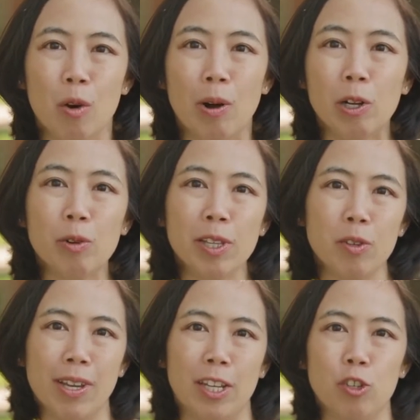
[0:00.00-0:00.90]
While going
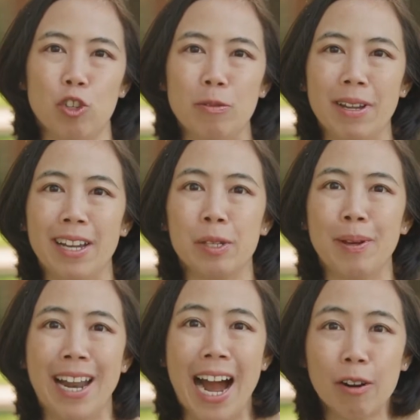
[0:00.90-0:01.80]
through cancer treatment, I
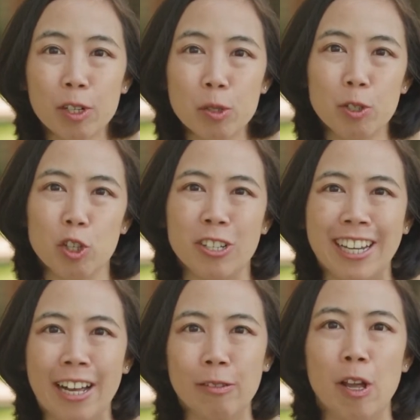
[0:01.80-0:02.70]
spent hours
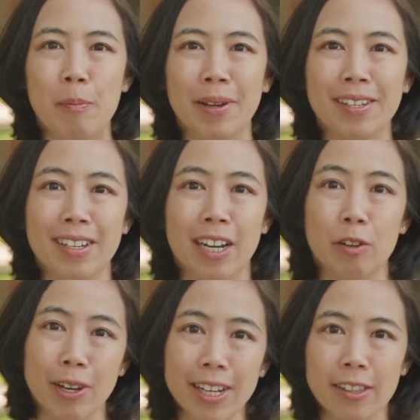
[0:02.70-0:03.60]
researching health topics, and I
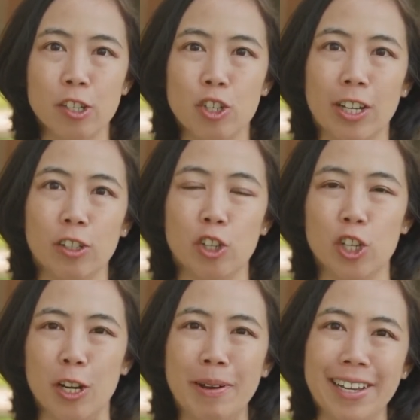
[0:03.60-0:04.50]
created this channel to
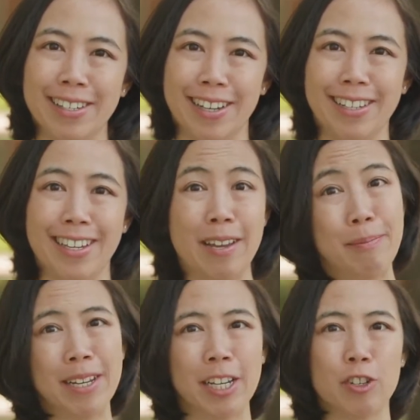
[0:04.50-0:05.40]
share my insights and
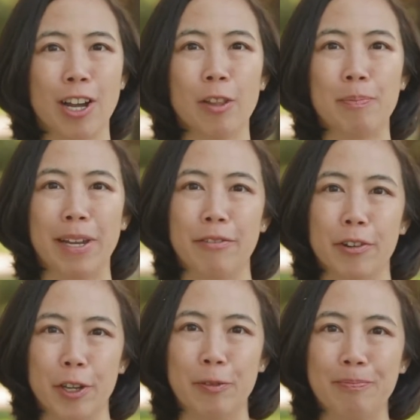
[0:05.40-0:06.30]
be an extra health buddy for you.